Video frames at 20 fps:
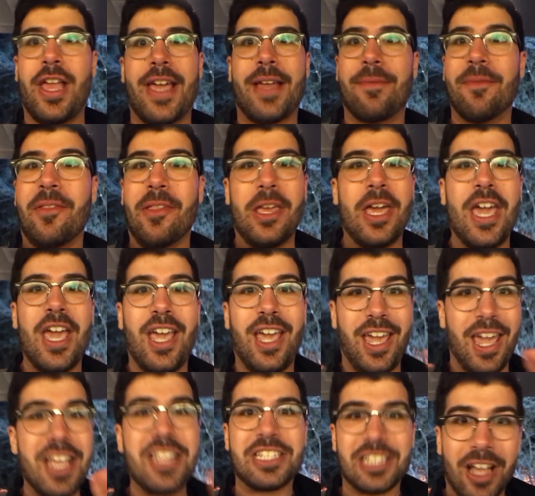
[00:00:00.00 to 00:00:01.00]
Like,
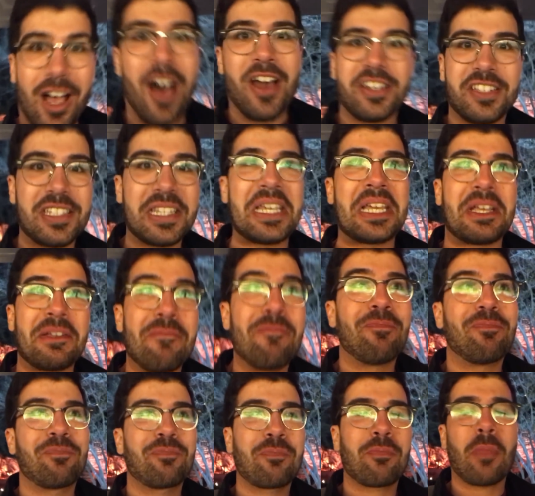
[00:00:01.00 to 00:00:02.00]
it's honestly
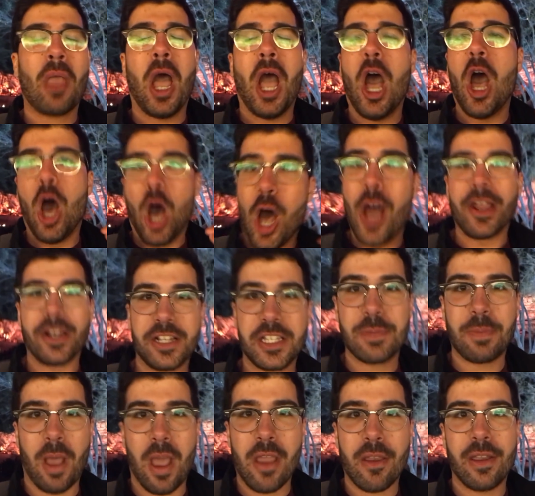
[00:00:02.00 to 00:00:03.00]
awe
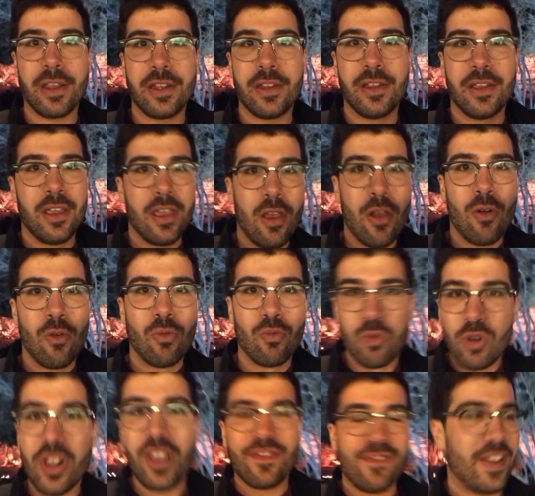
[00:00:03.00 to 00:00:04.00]
inspiring.
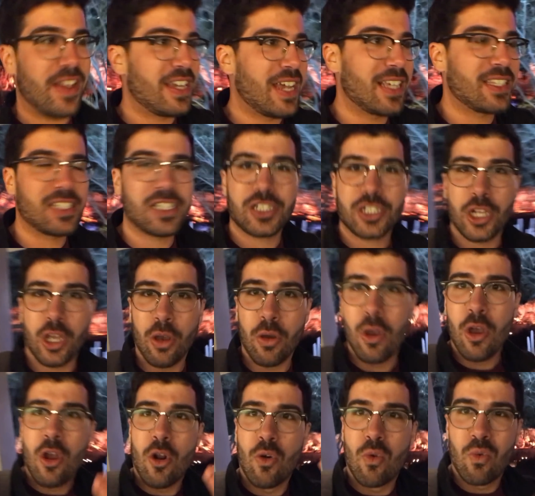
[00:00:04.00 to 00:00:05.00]
Really fantastic
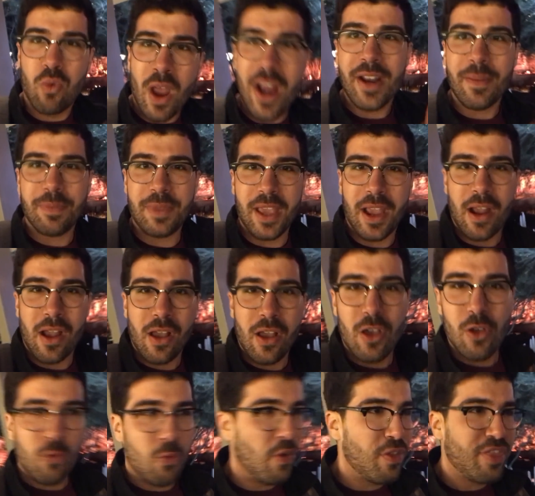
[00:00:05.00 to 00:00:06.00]
show. Right up there
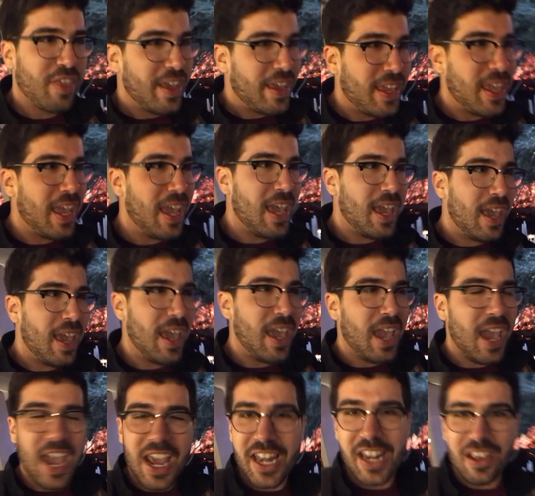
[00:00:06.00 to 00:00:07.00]
with like
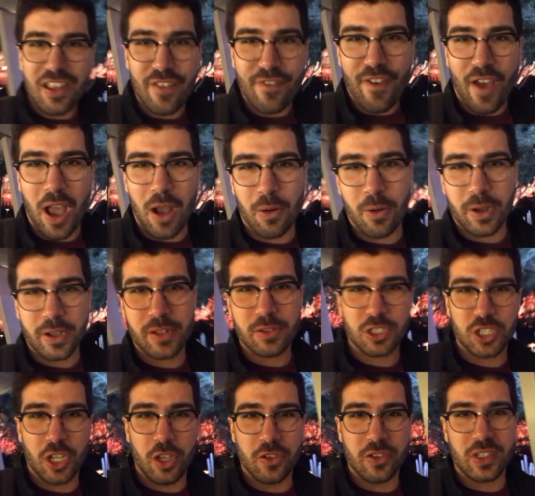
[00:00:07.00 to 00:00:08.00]
any of the
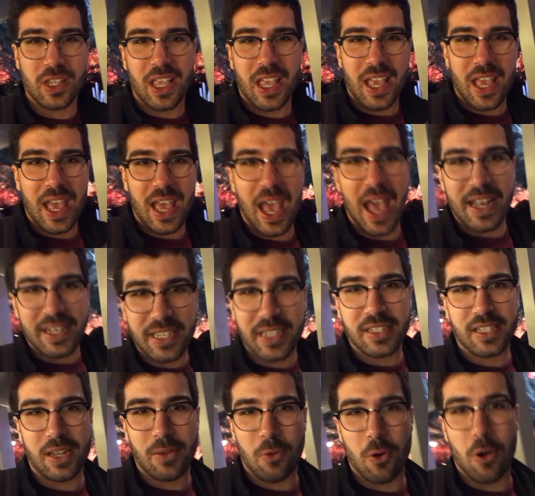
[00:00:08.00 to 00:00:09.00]
fireworks shows at Disney